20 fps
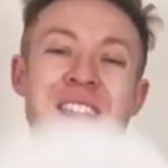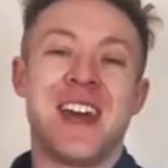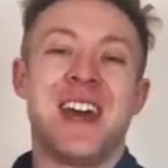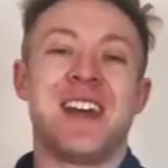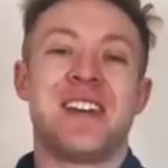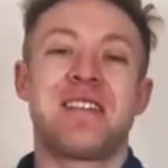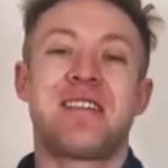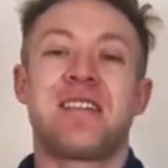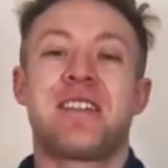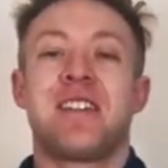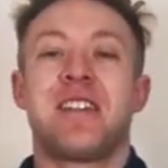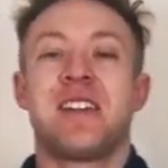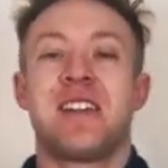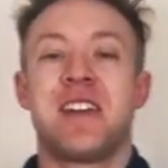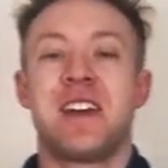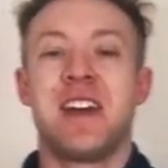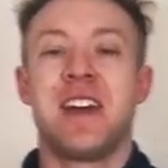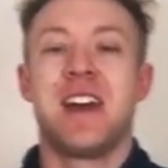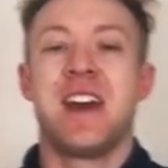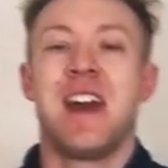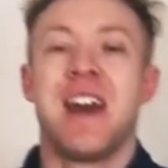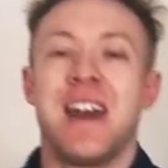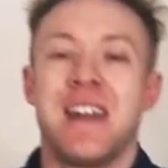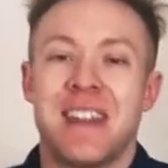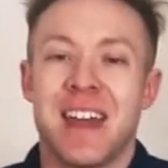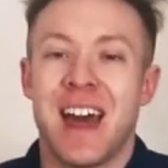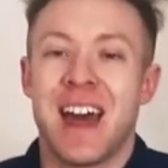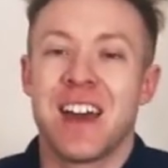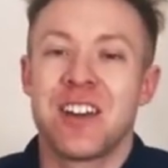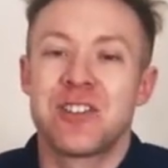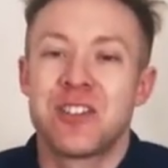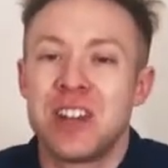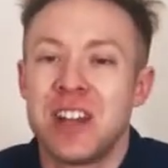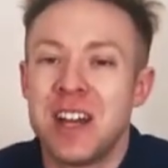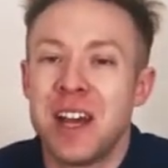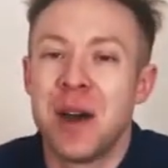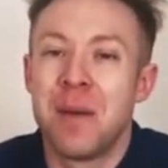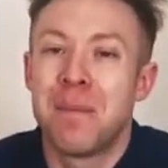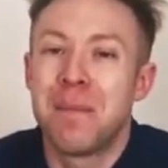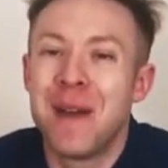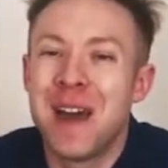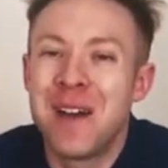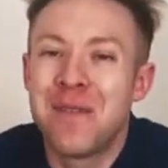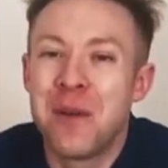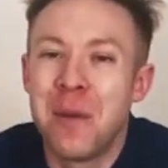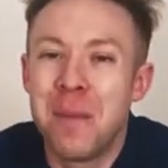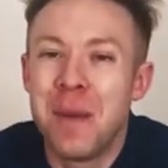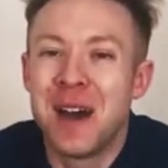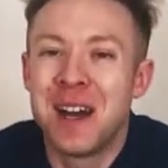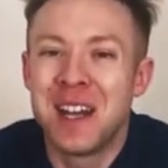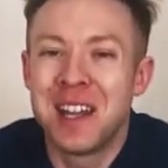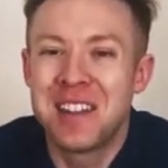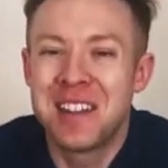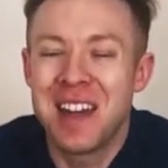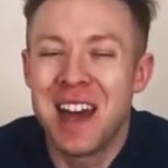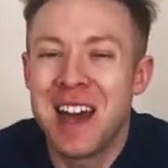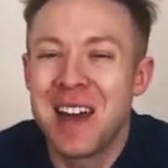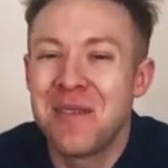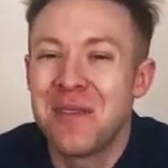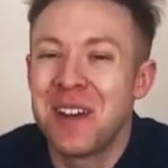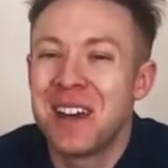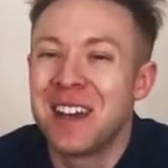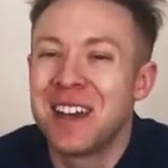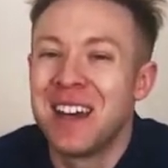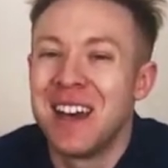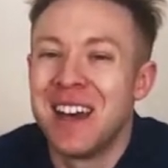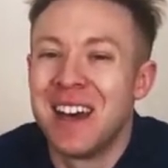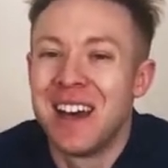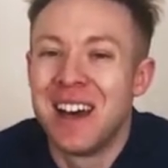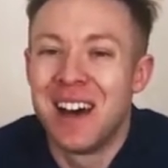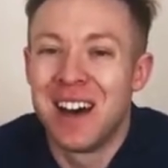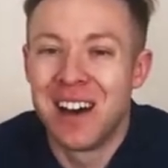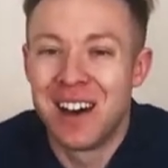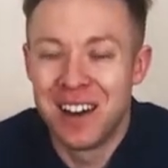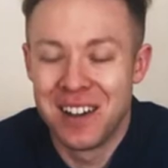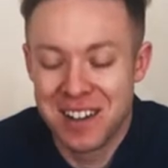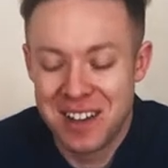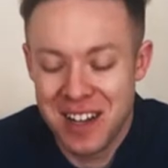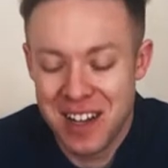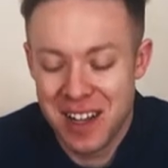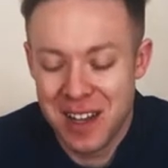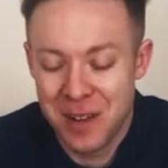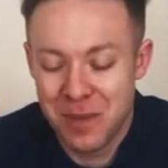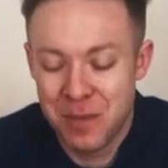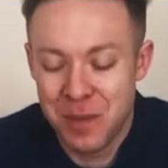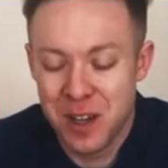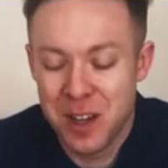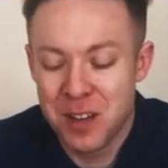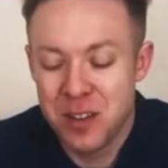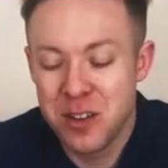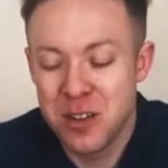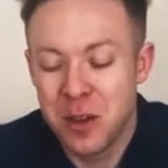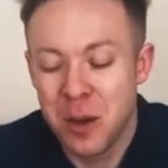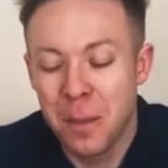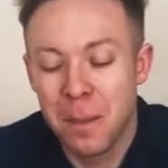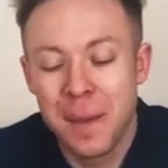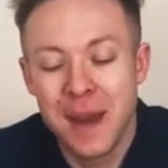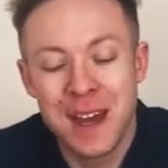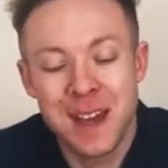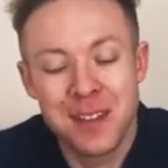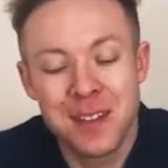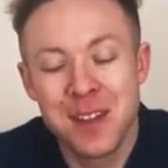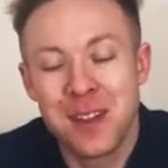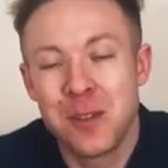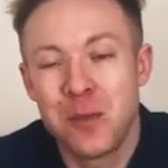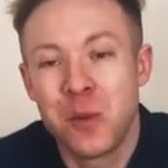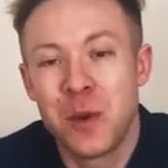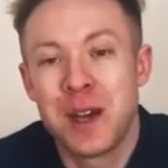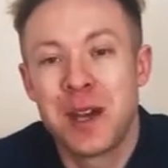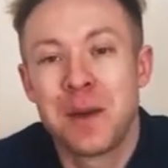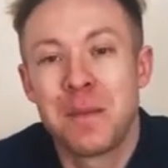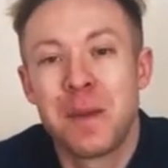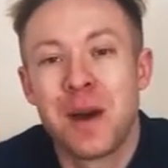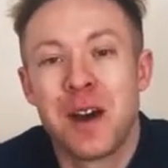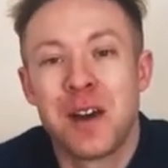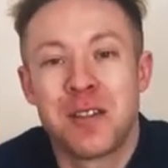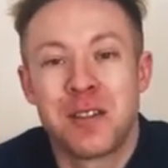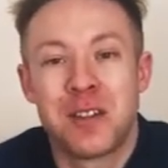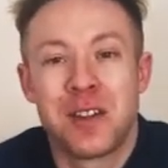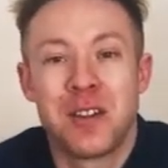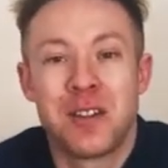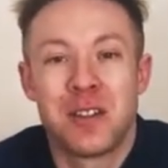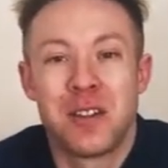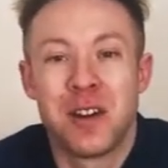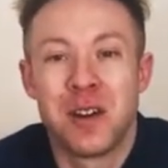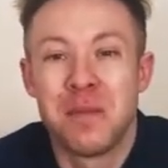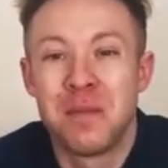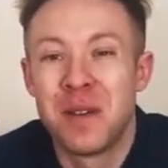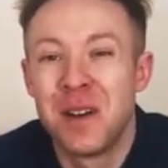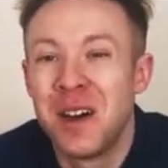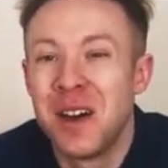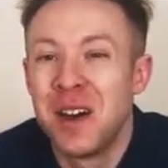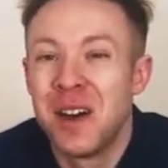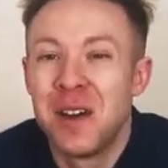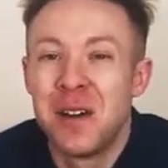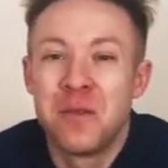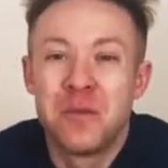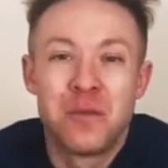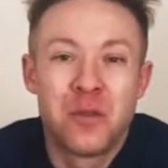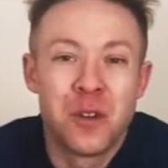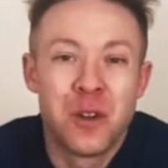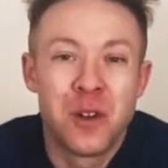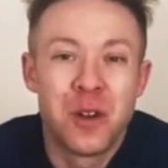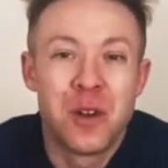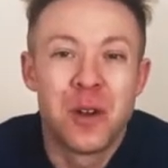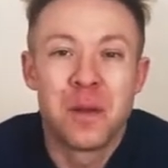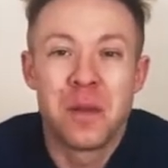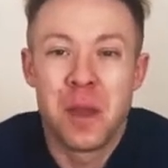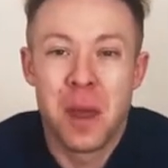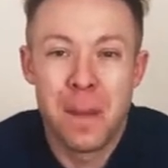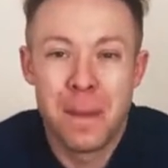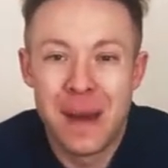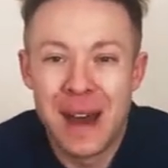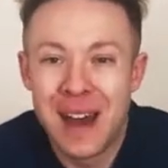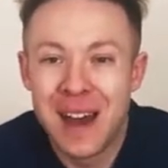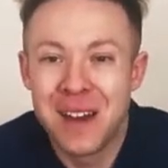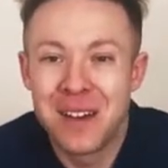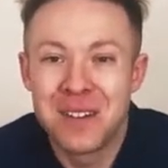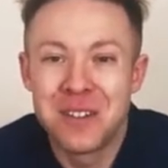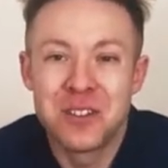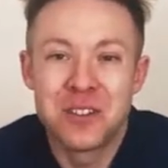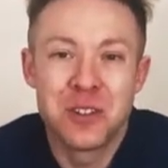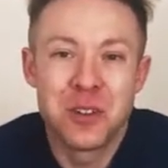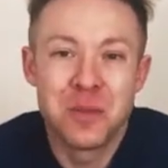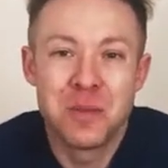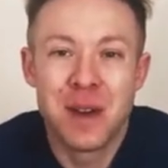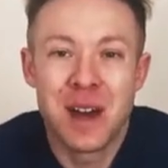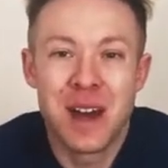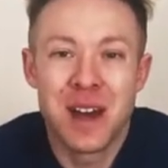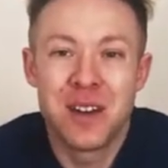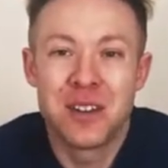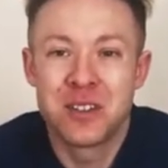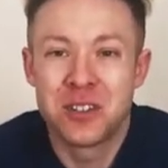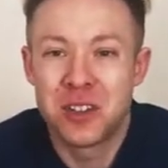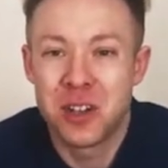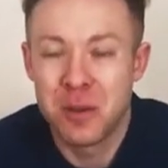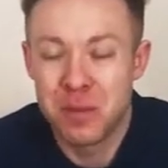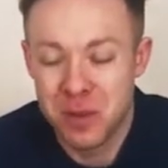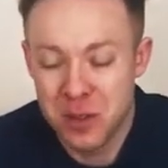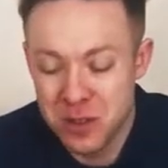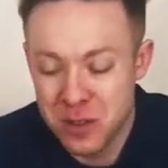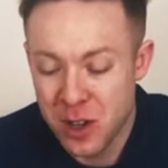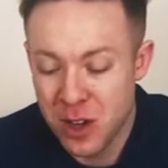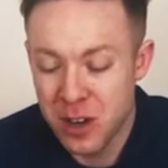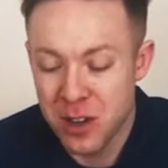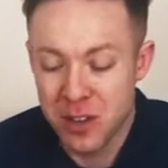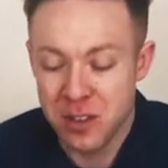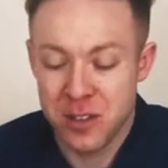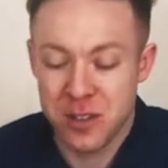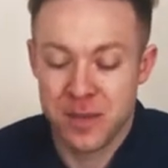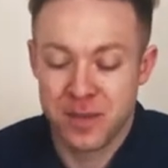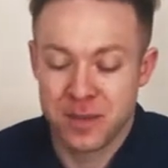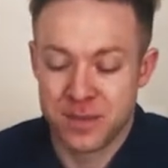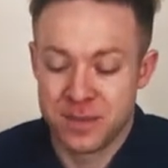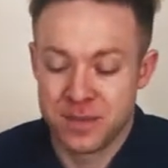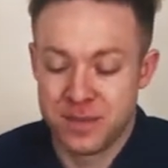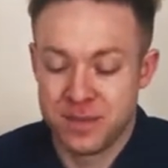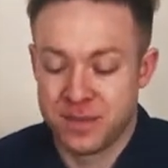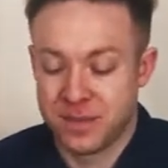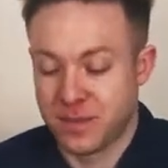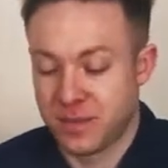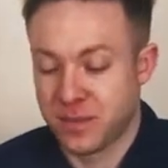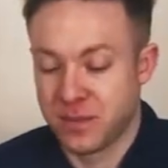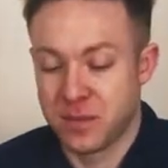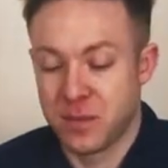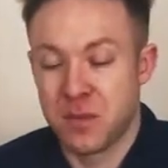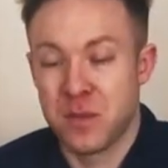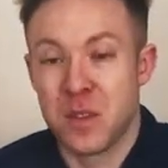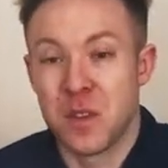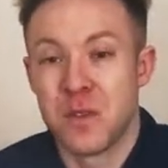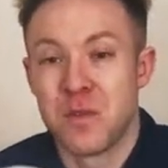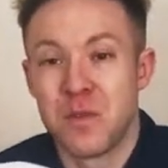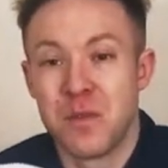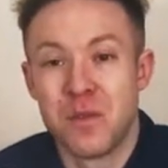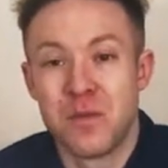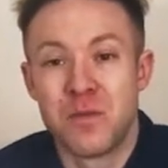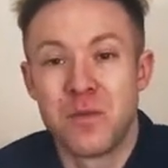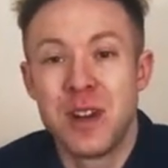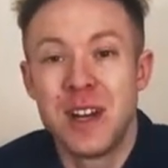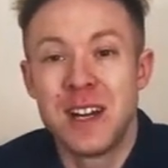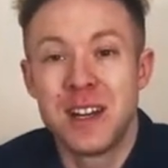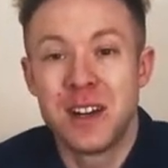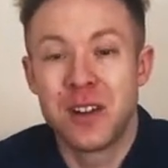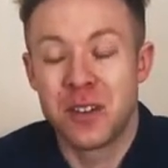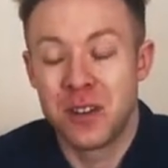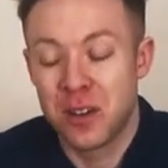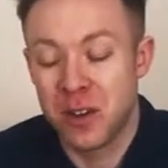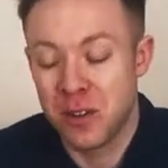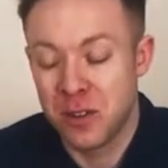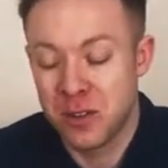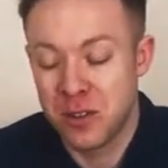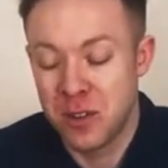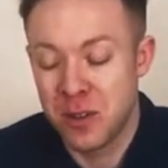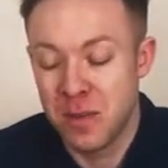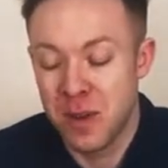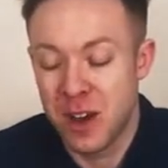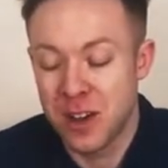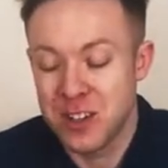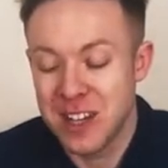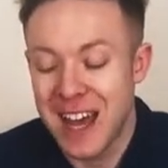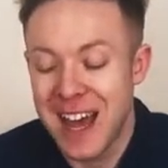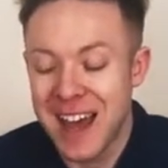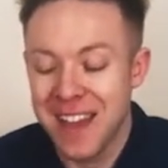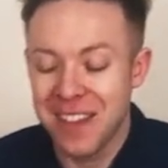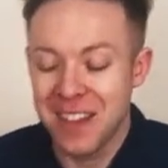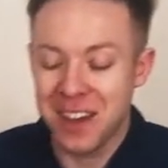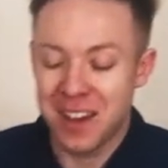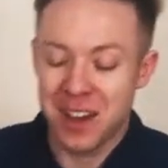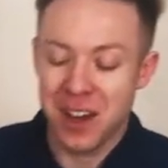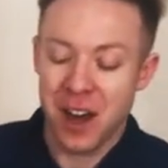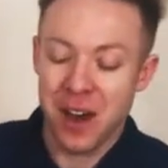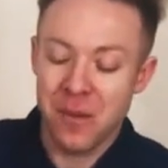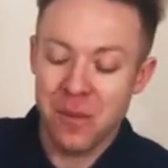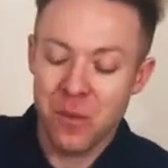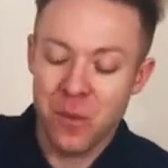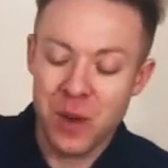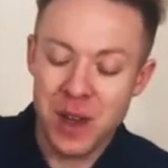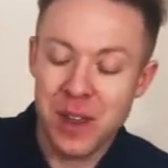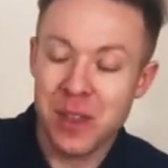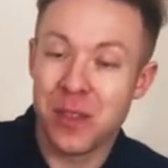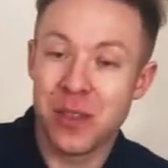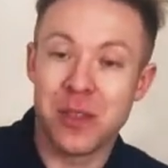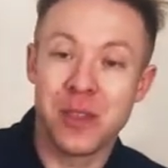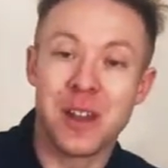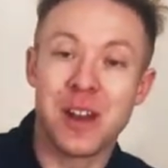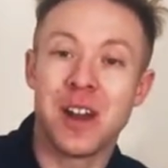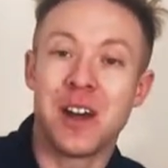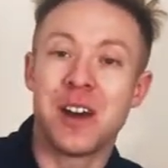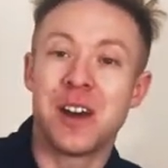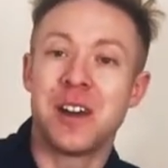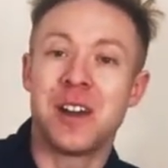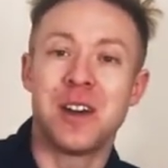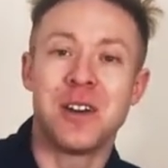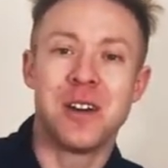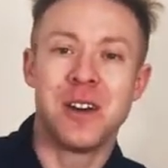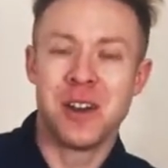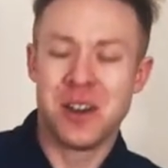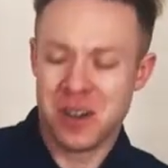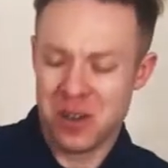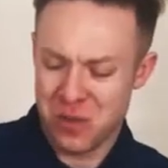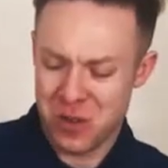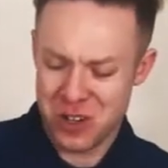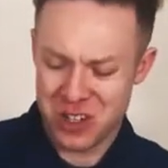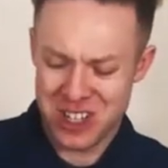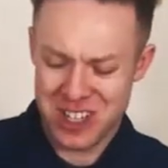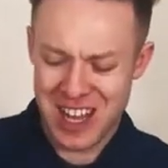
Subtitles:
this is actually a bit of a money saving idea, because you can pick these wicker baskets up for £1, £2, a couple of dollars. Really don't cost too much, and they come with the liner, which